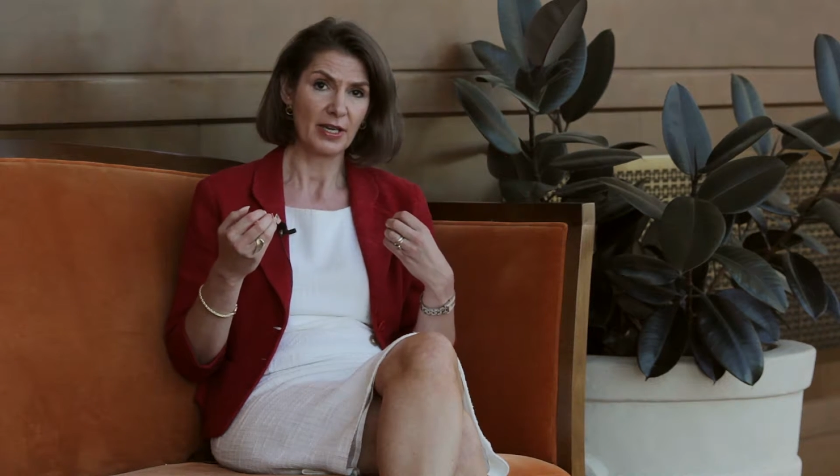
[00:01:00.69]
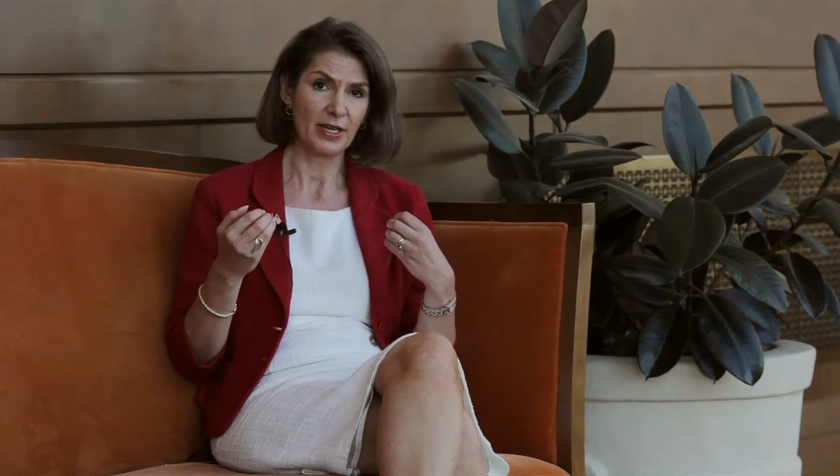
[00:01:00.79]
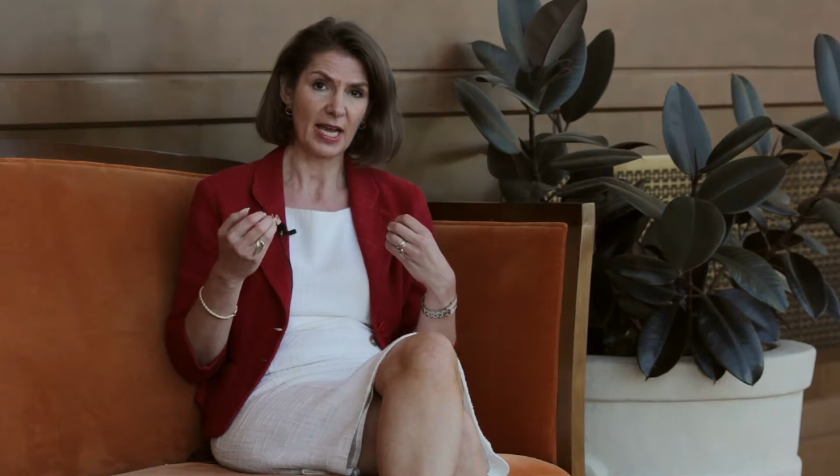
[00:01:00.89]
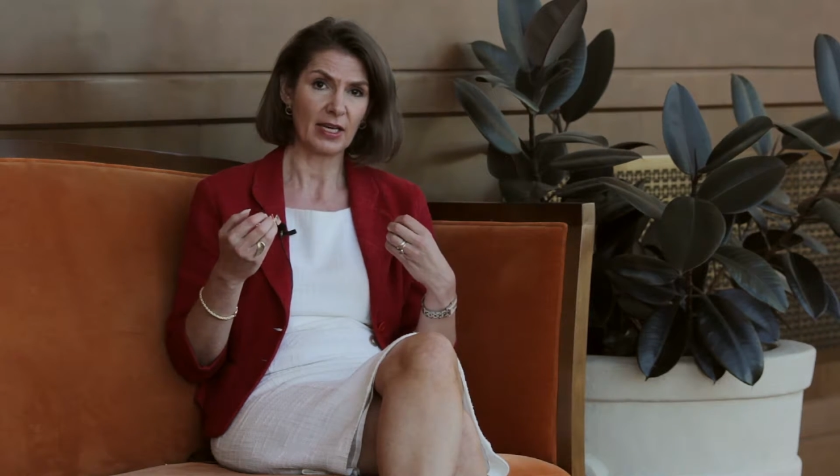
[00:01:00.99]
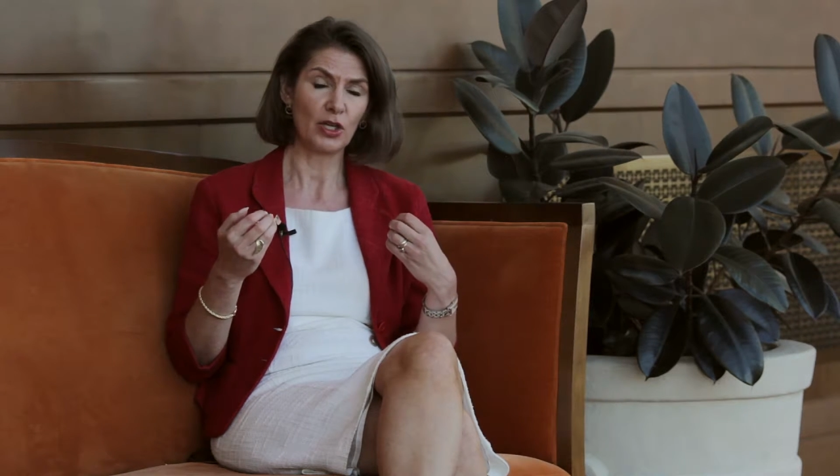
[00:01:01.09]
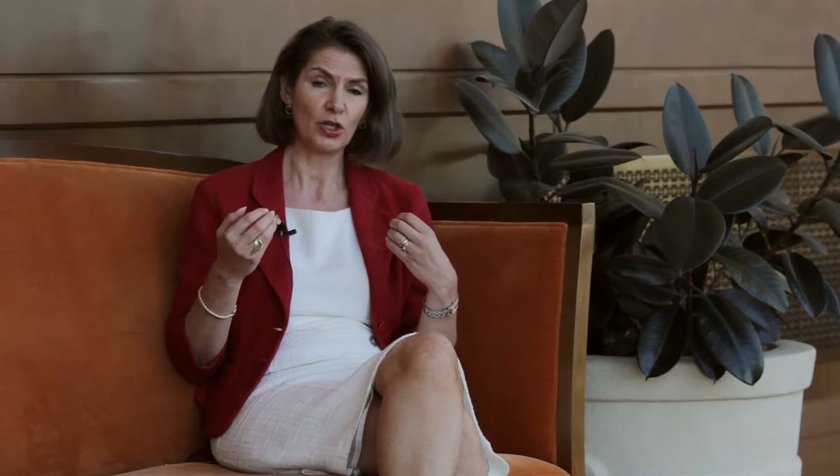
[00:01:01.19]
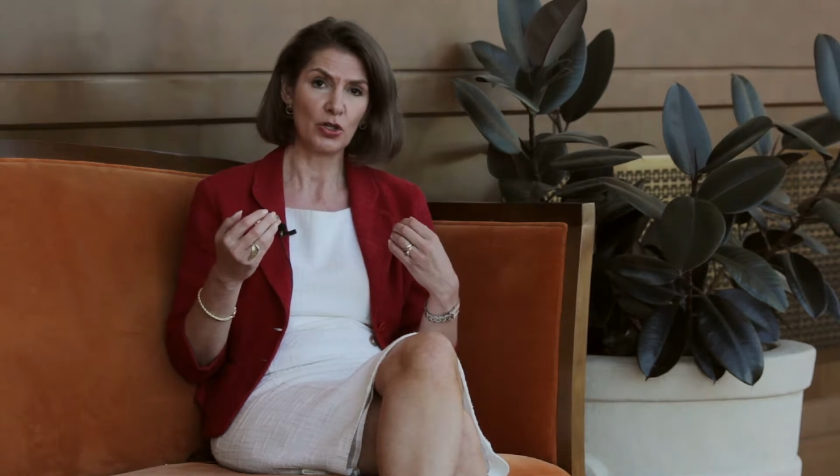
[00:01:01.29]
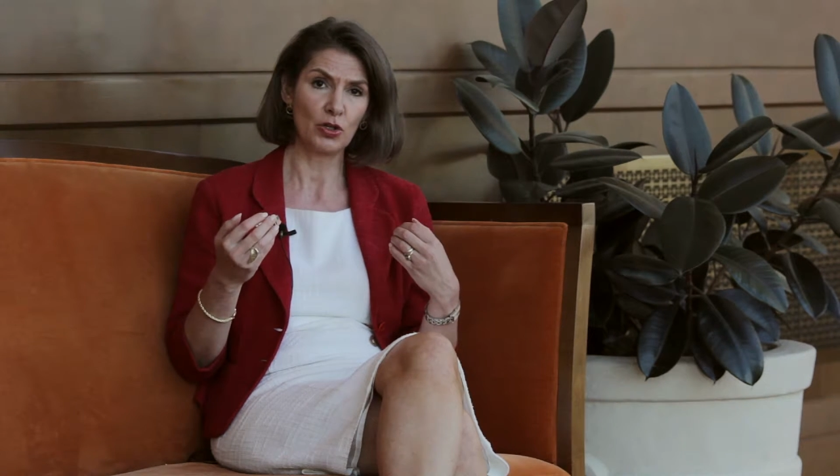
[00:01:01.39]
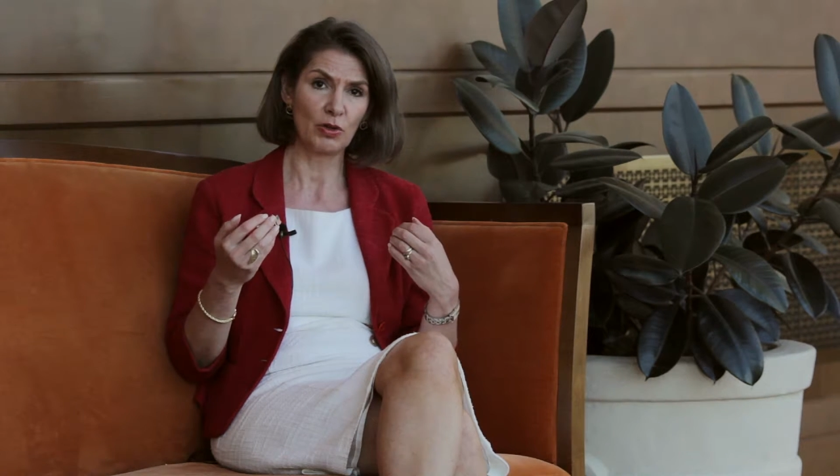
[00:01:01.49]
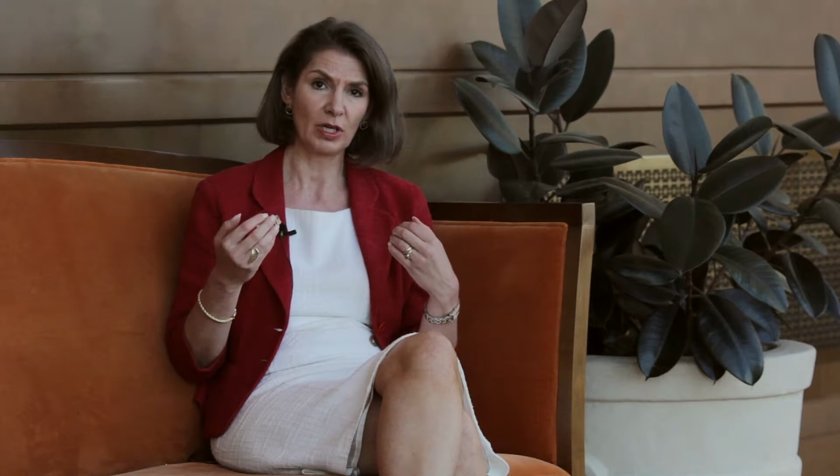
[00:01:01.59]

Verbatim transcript: that you